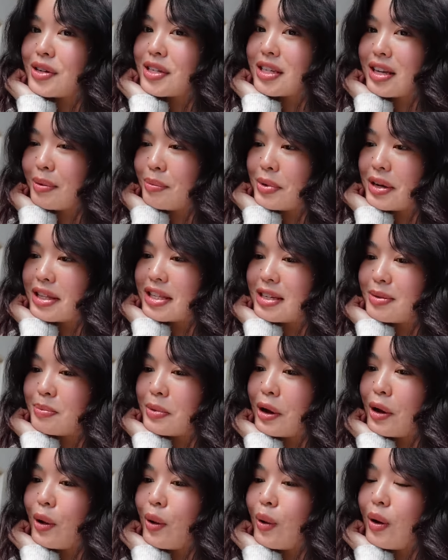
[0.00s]
some
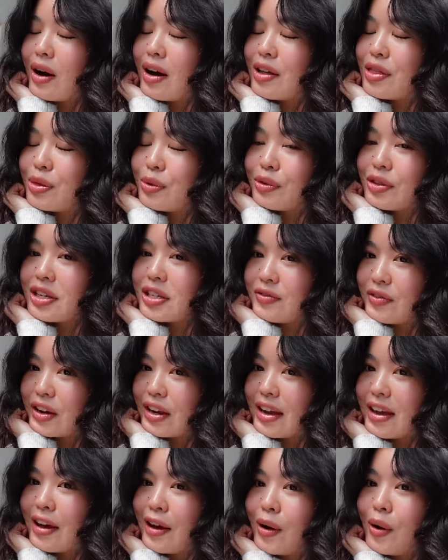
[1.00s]
inspo through this
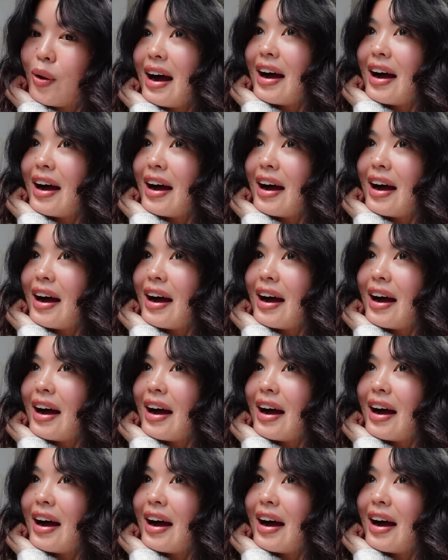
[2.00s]
video.